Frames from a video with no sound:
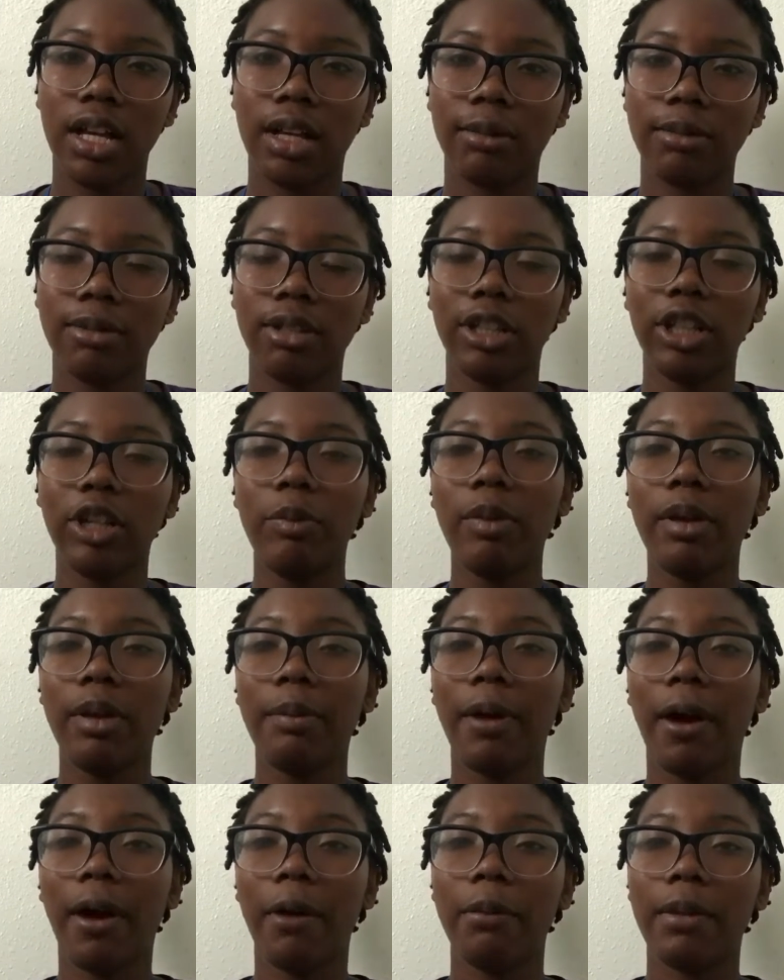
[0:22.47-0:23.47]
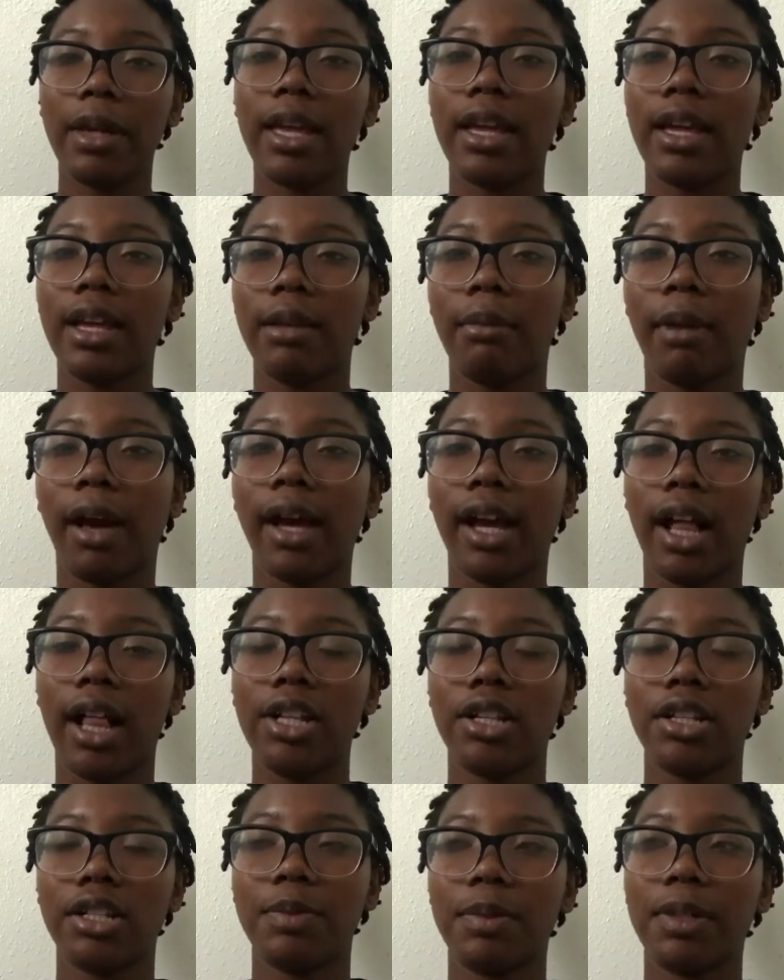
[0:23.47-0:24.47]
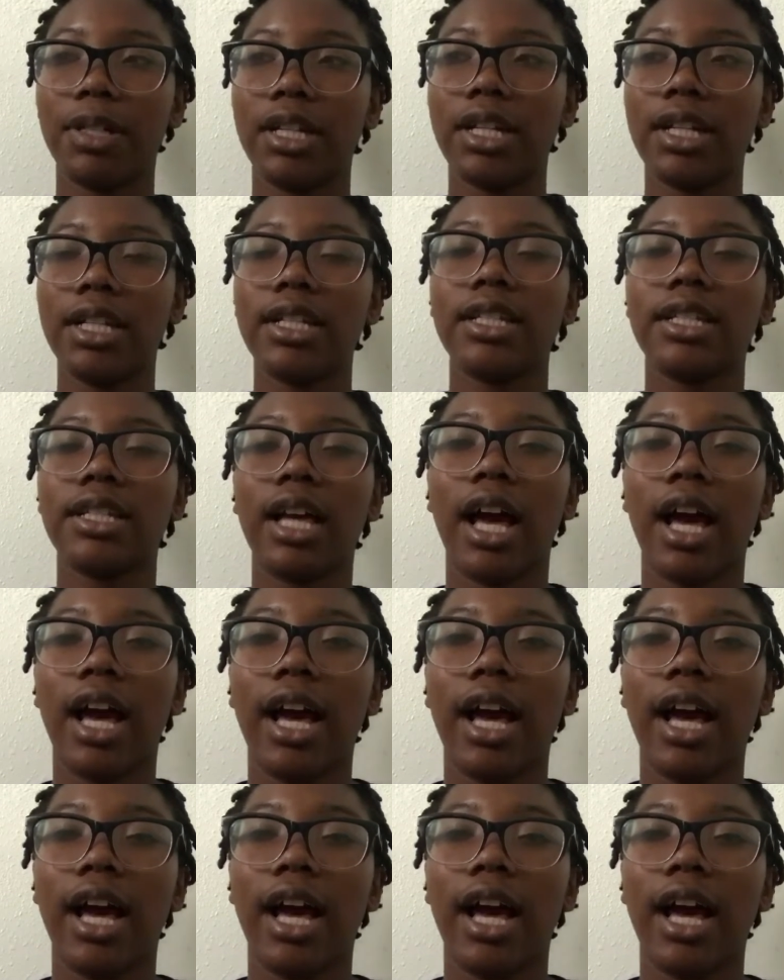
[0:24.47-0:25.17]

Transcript: So a little bit about me and my college experience.